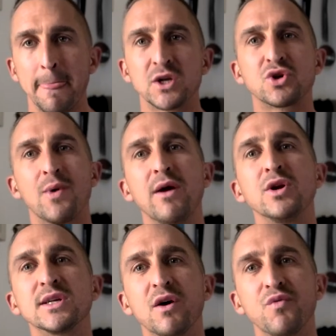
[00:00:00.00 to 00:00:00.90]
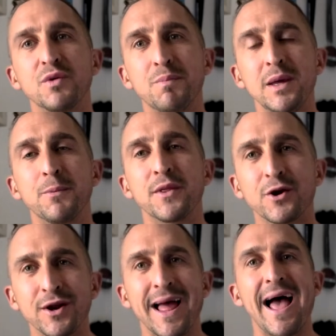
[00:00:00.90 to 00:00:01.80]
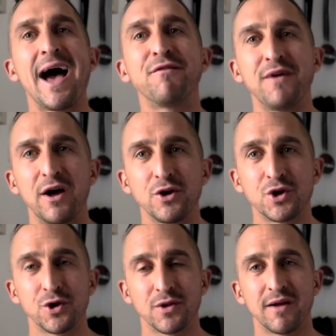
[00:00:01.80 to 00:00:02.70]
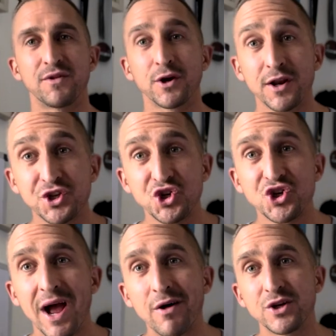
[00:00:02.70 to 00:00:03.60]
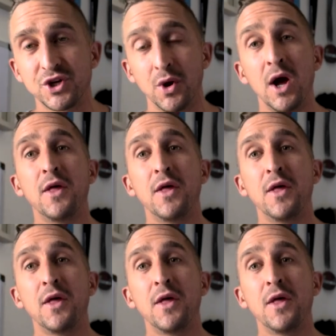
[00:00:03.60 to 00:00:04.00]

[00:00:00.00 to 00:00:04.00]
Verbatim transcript: surround yourself with people that are going to add value to your life, that are going to challenge you,